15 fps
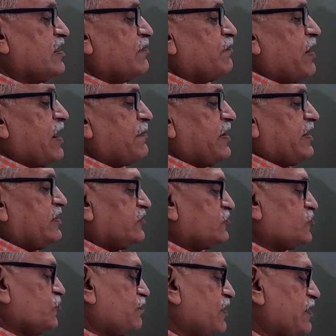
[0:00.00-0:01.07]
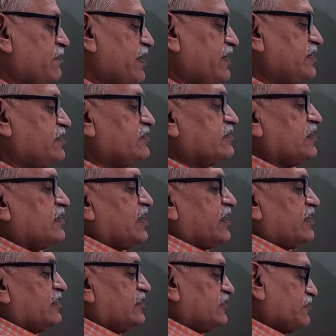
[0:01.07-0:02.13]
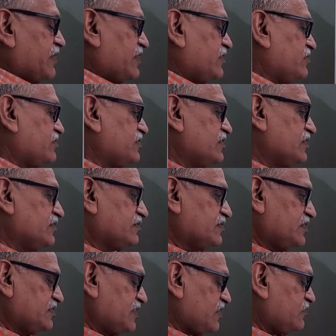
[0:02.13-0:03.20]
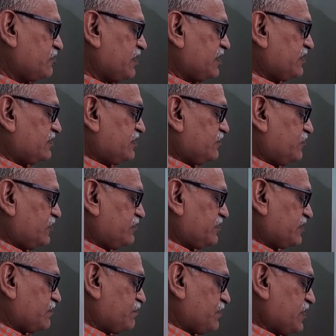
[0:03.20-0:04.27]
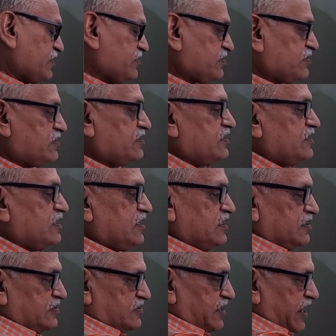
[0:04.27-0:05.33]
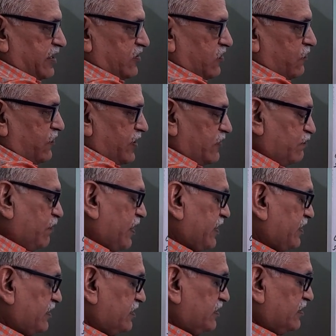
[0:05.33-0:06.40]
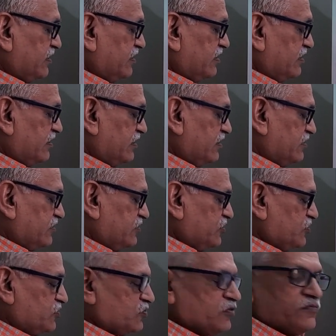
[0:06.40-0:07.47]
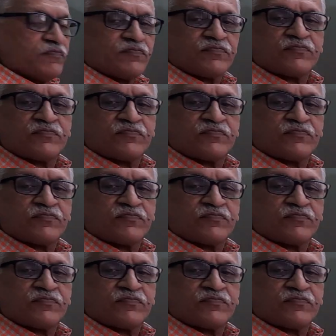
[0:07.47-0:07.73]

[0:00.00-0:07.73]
pi minus 2 pi minus, and again this minus. 3 times minus, therefore it becomes plus. Sin of n pi, it is 0.